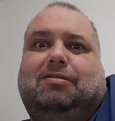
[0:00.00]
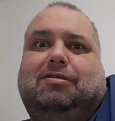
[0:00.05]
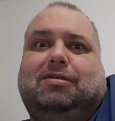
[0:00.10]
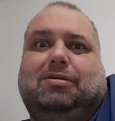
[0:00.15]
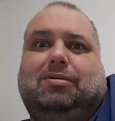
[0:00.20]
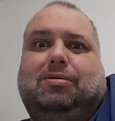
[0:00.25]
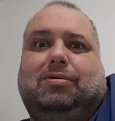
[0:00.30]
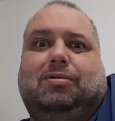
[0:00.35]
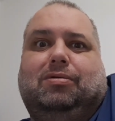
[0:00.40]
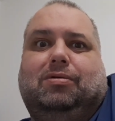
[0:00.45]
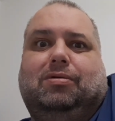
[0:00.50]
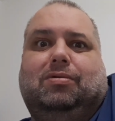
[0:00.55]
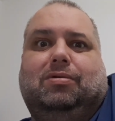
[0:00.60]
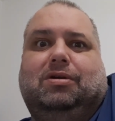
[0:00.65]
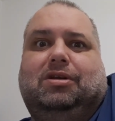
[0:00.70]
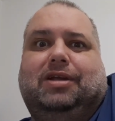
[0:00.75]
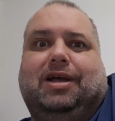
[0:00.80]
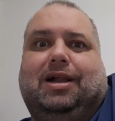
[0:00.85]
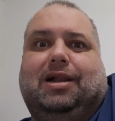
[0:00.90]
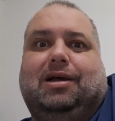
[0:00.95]
So
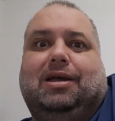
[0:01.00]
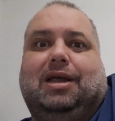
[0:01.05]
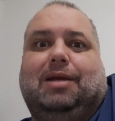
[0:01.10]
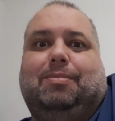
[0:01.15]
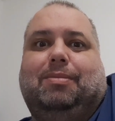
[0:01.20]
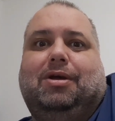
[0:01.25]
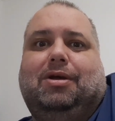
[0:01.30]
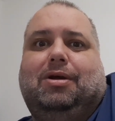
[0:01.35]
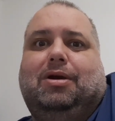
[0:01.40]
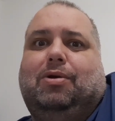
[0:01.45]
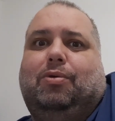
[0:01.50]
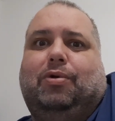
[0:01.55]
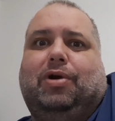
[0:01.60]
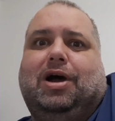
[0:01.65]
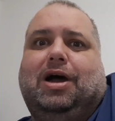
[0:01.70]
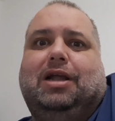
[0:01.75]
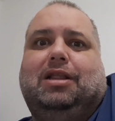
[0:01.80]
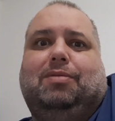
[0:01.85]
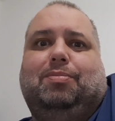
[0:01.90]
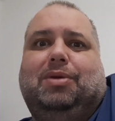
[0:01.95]
you tell him,
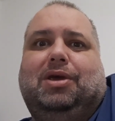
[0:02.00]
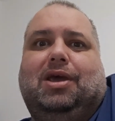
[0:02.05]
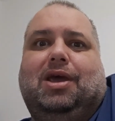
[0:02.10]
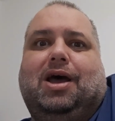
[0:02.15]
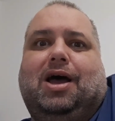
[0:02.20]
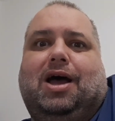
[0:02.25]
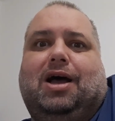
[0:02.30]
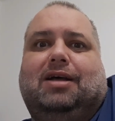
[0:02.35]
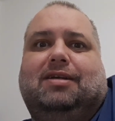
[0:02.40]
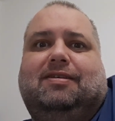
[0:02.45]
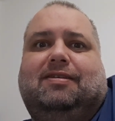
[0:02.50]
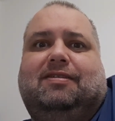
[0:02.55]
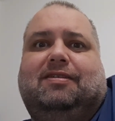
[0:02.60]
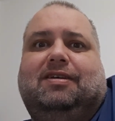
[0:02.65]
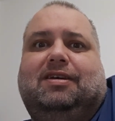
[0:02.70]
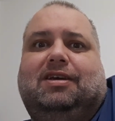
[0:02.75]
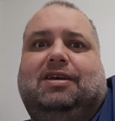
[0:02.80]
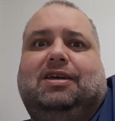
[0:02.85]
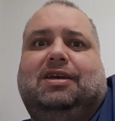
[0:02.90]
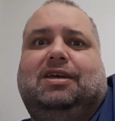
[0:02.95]
write me a
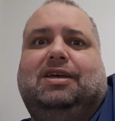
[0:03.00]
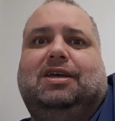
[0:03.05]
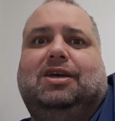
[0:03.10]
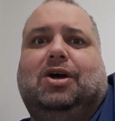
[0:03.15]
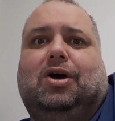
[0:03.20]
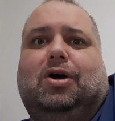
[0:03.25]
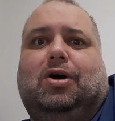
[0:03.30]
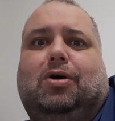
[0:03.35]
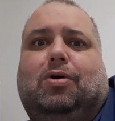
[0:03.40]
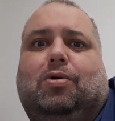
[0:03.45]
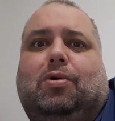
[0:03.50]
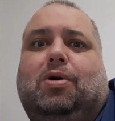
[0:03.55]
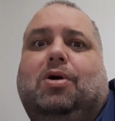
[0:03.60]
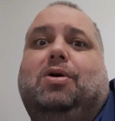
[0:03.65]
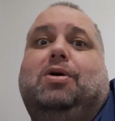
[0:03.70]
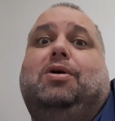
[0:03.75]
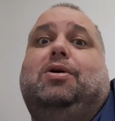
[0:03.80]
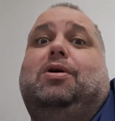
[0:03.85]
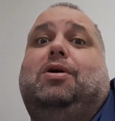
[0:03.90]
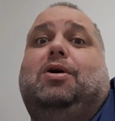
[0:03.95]

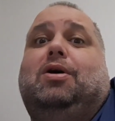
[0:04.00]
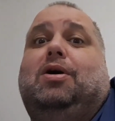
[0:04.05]
CEO